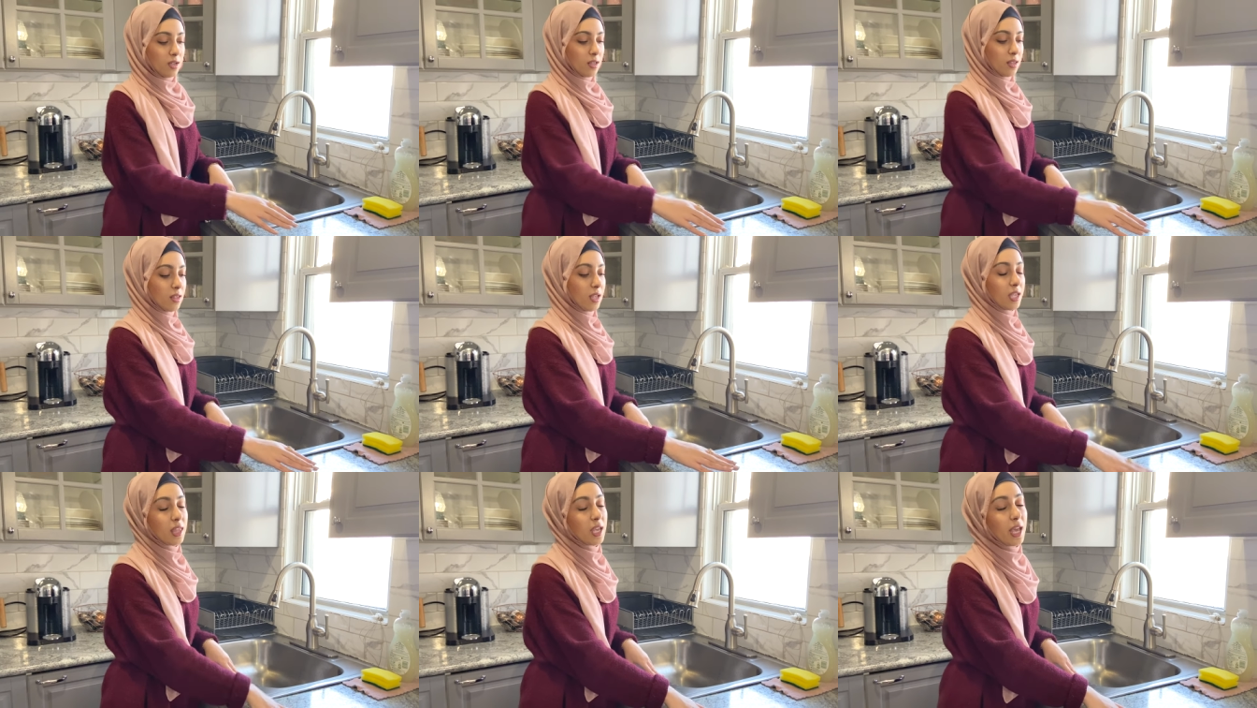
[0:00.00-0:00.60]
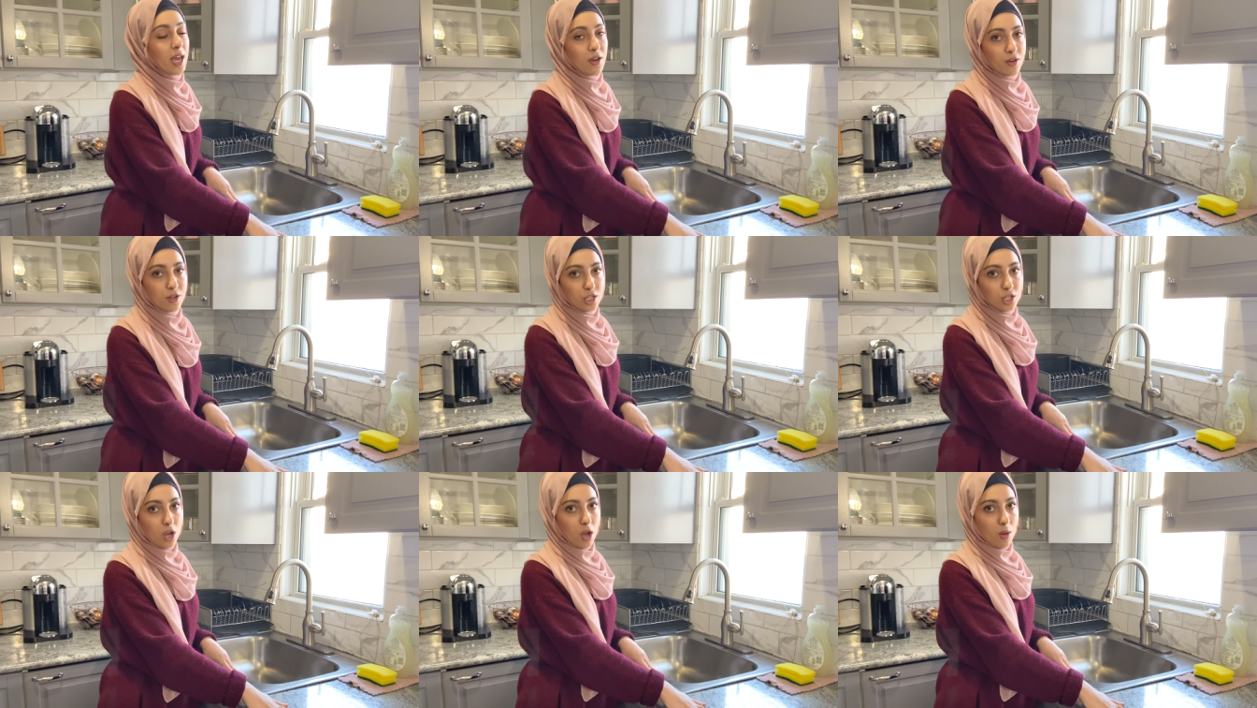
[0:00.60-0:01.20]
like the
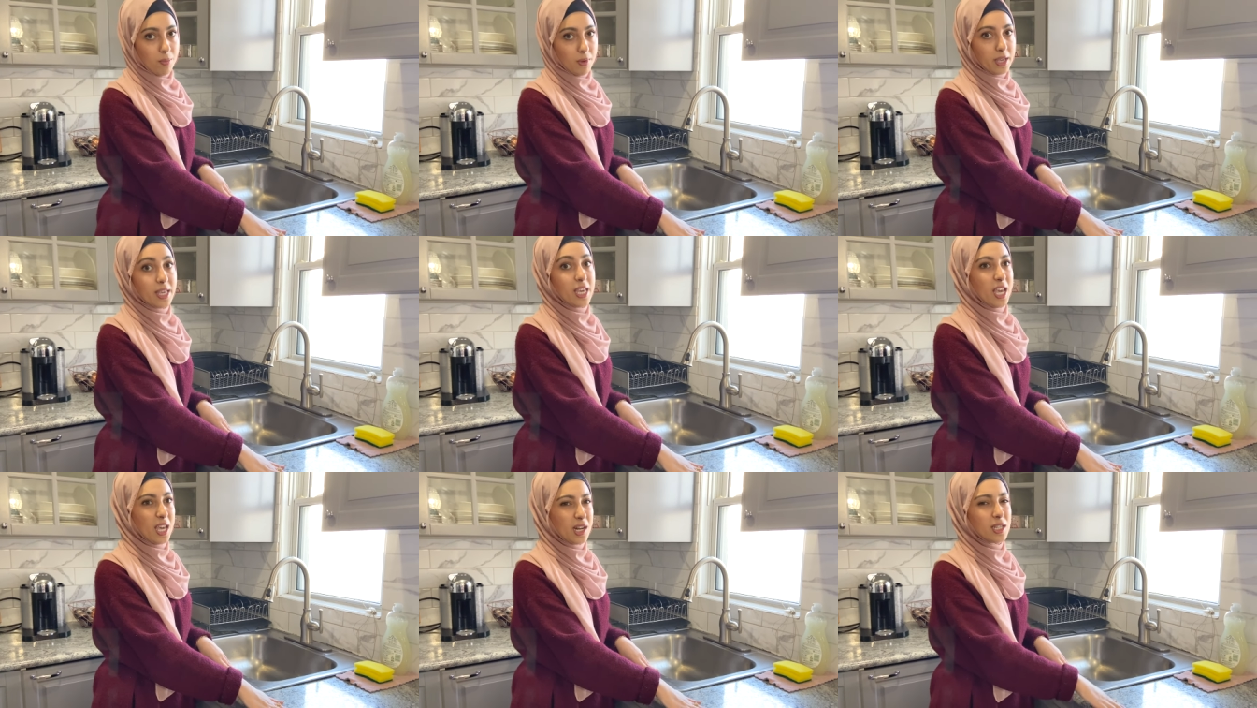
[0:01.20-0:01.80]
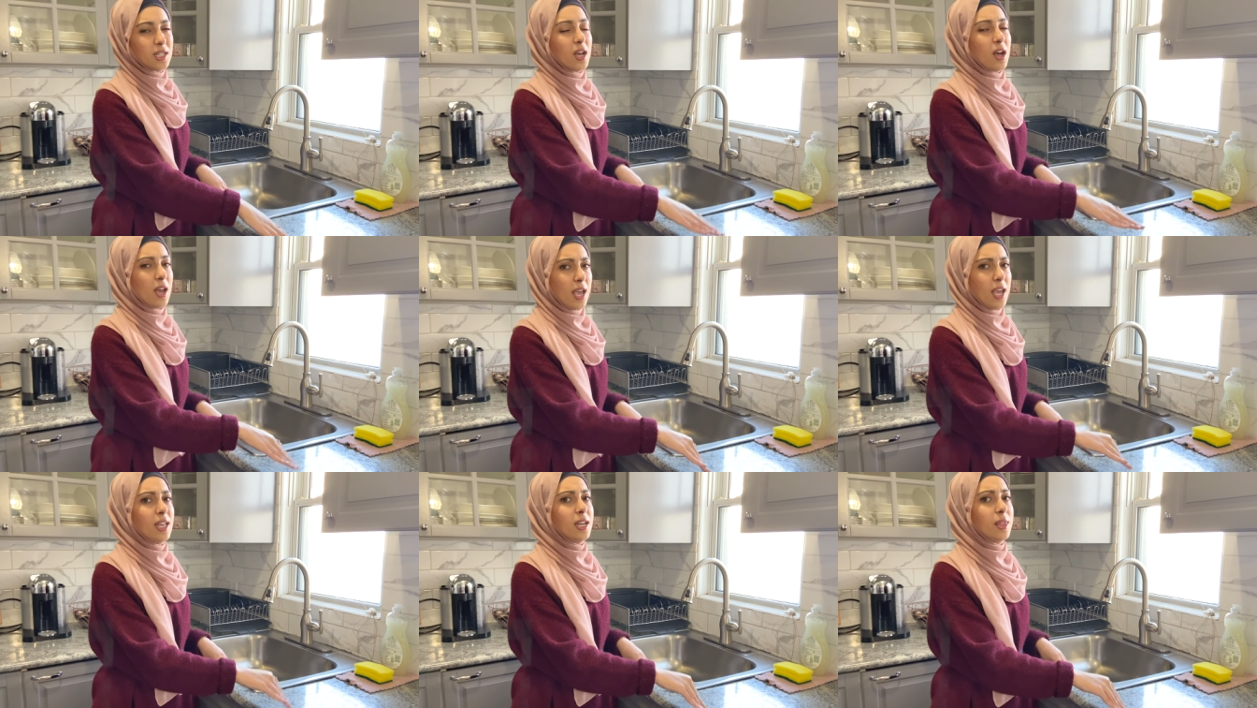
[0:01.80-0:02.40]
countertop in Canada
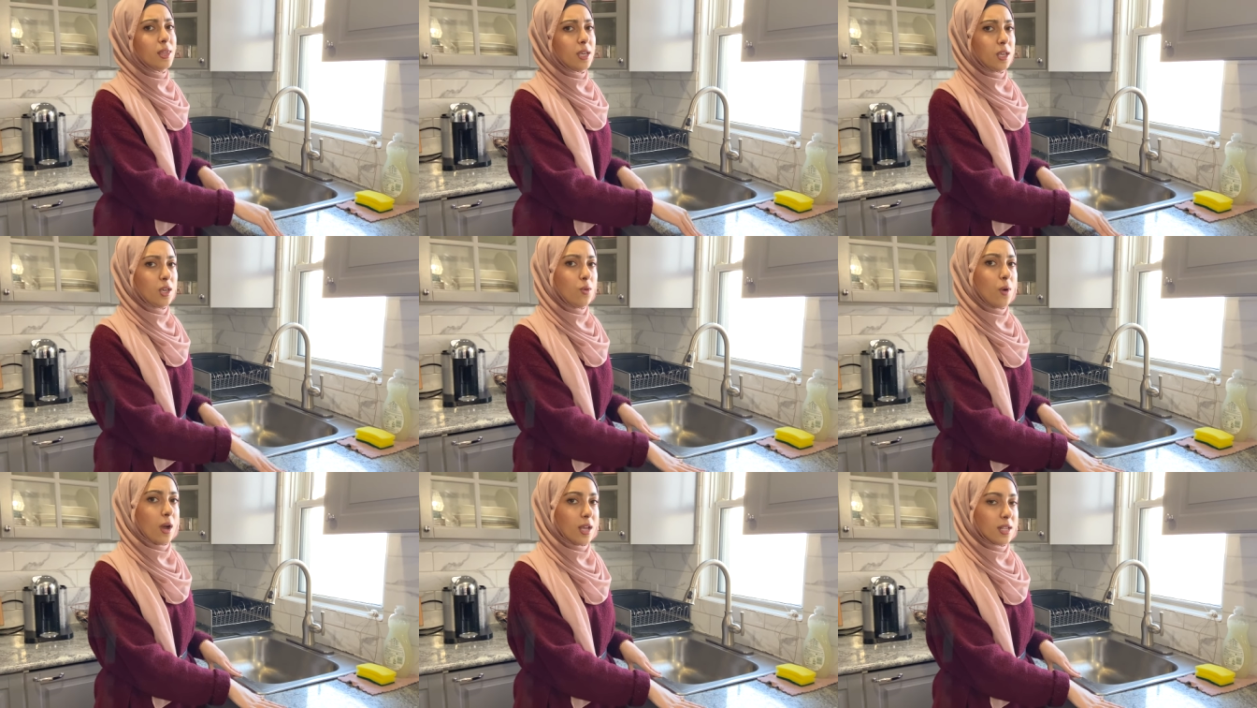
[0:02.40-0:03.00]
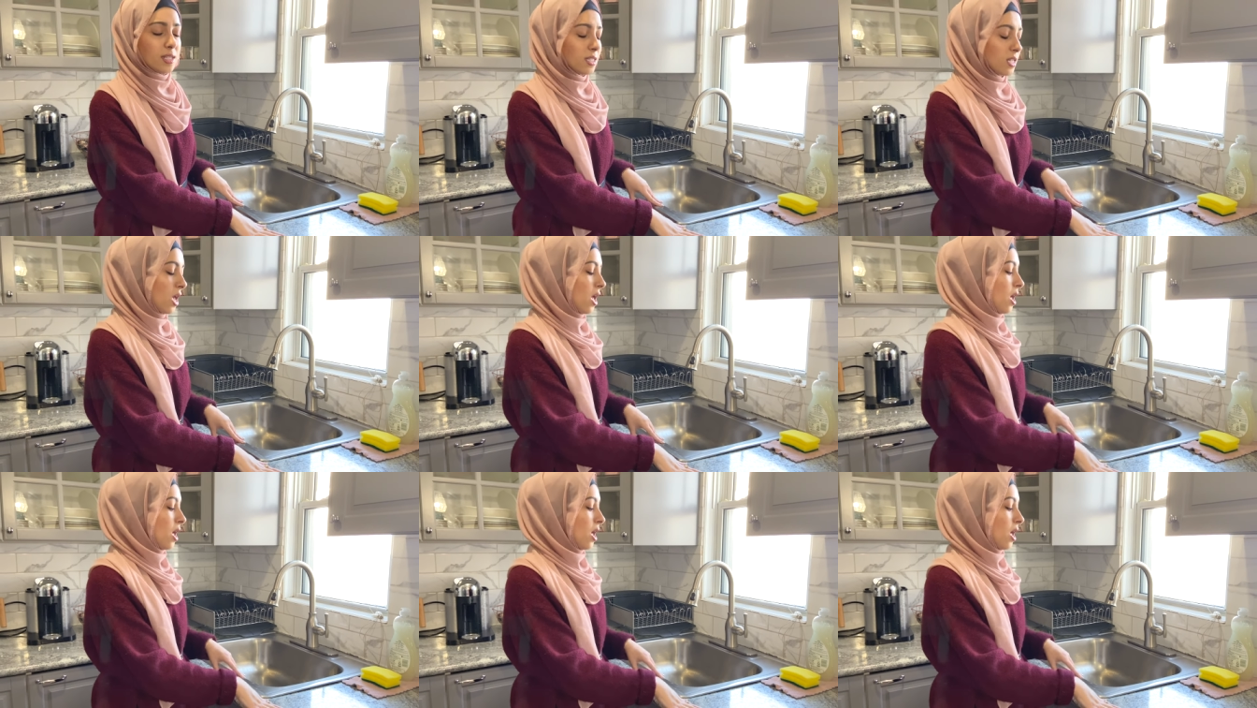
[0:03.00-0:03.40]
and in the US.